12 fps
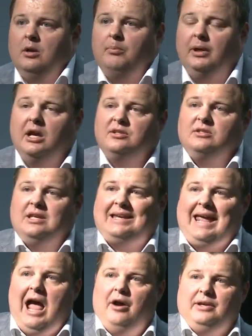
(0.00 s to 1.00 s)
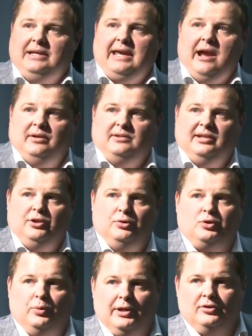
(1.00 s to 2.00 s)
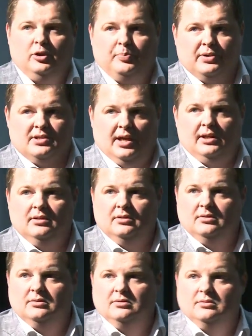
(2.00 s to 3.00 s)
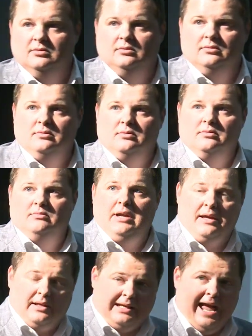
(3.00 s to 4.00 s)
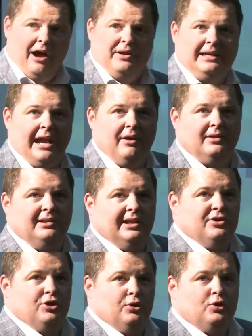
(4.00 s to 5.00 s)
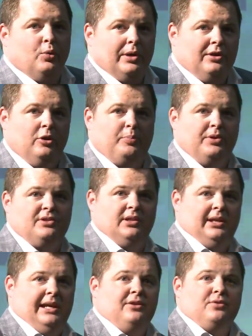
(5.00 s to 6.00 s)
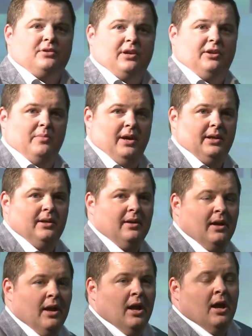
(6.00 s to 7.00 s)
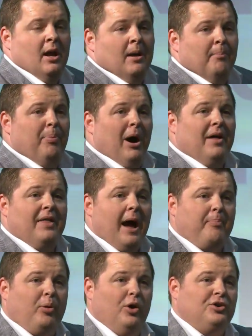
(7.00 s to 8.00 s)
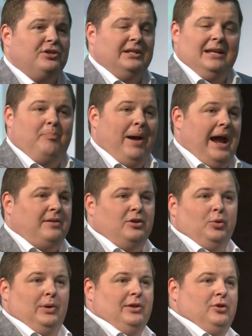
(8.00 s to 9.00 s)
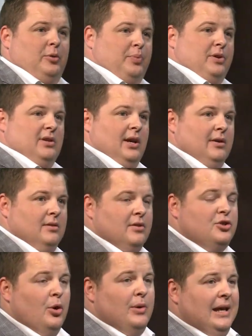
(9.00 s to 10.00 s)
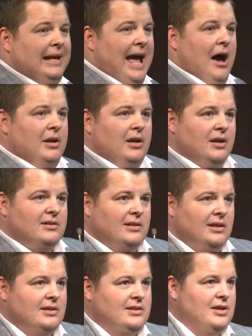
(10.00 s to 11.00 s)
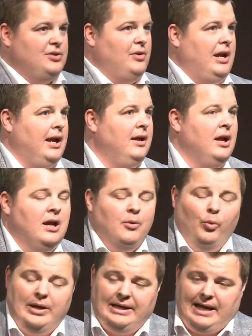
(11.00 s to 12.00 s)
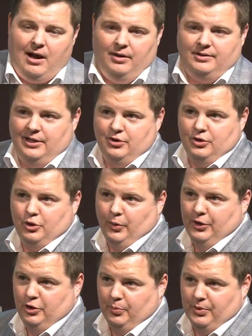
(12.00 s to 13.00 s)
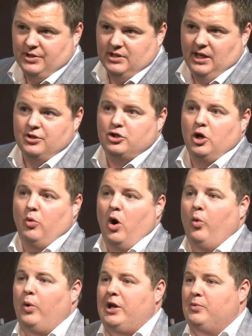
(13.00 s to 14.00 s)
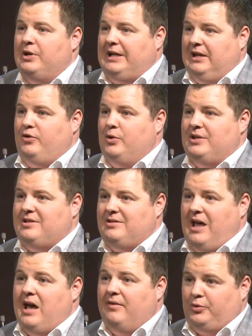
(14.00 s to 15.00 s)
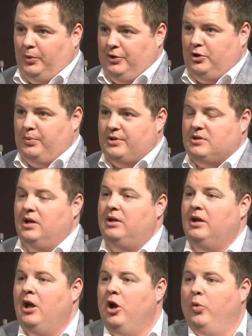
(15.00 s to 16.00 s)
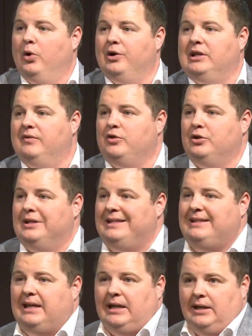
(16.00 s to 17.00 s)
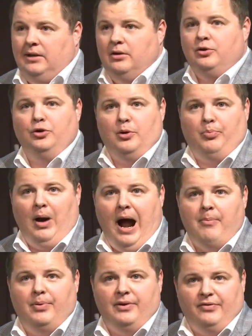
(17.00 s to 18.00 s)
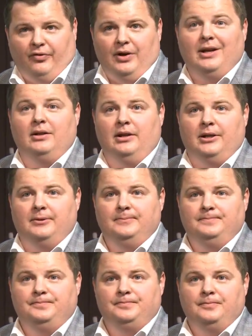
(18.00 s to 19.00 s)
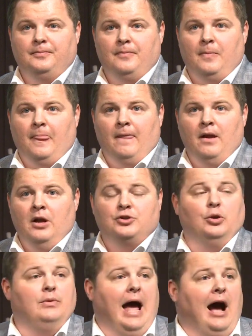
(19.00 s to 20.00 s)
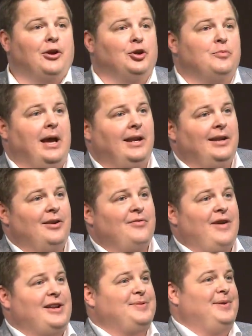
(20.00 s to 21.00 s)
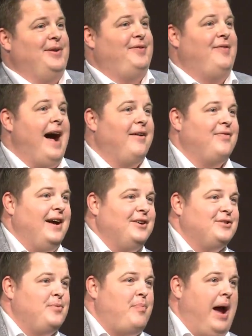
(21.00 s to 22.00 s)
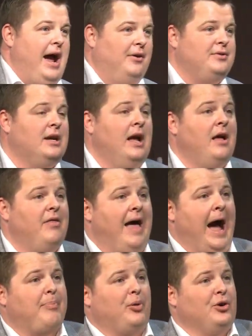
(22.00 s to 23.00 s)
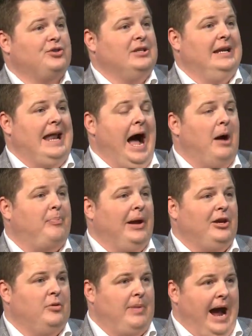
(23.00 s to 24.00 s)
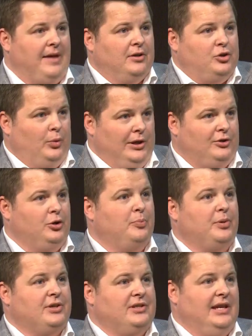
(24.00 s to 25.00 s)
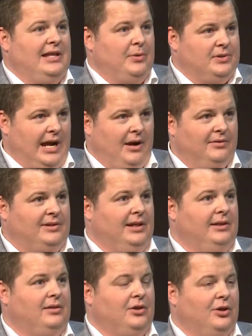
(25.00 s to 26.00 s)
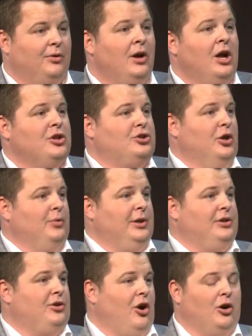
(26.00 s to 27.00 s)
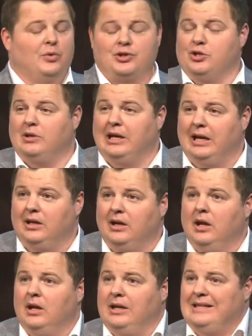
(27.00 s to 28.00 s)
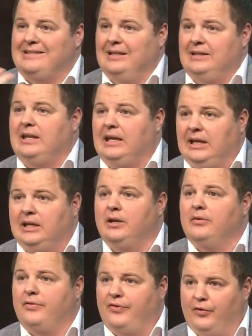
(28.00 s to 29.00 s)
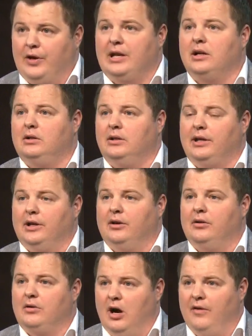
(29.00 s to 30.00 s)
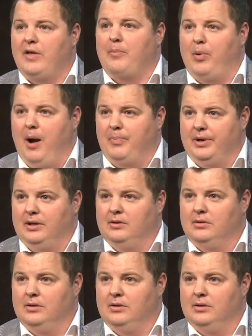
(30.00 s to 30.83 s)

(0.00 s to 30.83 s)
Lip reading: Because does the county guarantee you 22%? Yeah, the county guaranteed you 22% interest on your money. But that person didn't pay the 22%. So what the county does then is says, okay, we guaranteed you the 22%. So what we would give you instead of 22%, we'll give you the deed to the property free and clear. So now you made an investment of 5,000 pounds. That person did not pay you back the 22% that was guaranteed to you. So in return, what you get is the deed free and clear of that property.